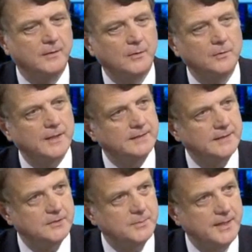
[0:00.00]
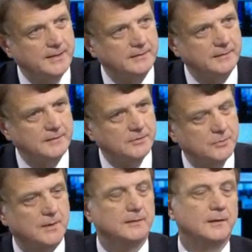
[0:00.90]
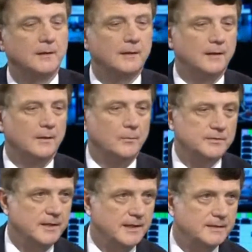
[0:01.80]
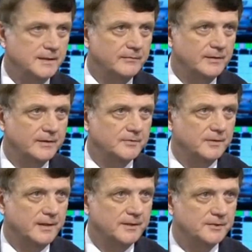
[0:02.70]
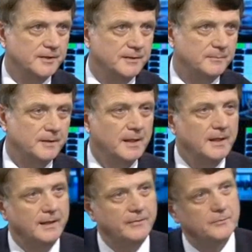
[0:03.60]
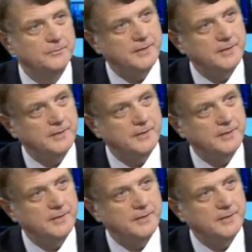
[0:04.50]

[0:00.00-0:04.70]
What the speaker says: All the candidates we had in the last one were selected under his regime. Yeah. And